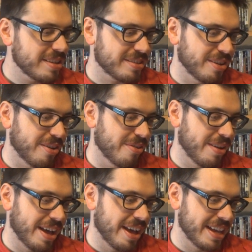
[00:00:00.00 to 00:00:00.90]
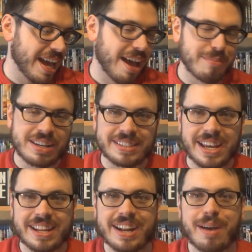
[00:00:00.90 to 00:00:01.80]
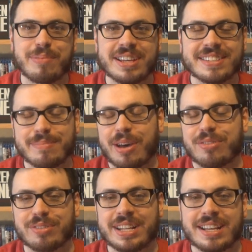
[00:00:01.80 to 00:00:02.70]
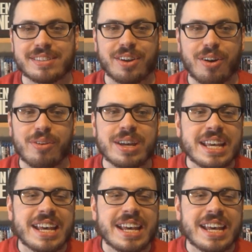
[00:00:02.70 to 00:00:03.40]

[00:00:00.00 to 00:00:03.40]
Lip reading: So yeah, I'm excited. I placed it about 3 days ago.